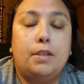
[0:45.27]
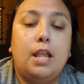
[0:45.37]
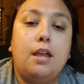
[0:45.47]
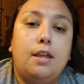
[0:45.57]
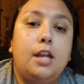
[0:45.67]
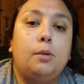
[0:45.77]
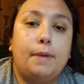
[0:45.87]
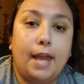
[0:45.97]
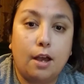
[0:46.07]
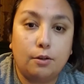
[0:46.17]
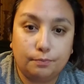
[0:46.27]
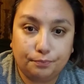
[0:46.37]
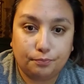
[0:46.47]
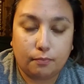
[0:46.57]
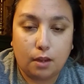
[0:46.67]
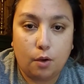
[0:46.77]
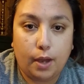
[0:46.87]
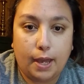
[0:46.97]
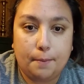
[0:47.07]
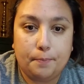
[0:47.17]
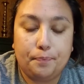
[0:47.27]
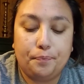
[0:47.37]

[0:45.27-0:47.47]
Hear me out, okay?